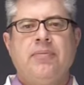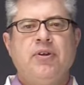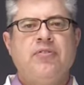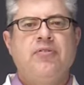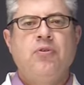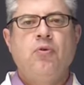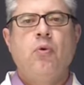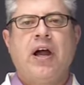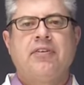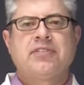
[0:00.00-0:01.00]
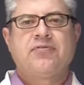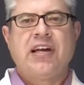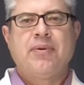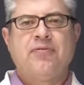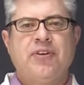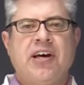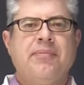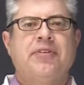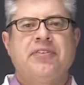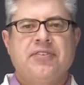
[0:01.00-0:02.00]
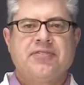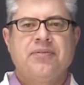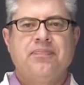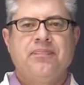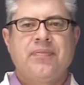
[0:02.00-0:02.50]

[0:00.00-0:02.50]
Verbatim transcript: Amuza's new wireless fiber photometry system.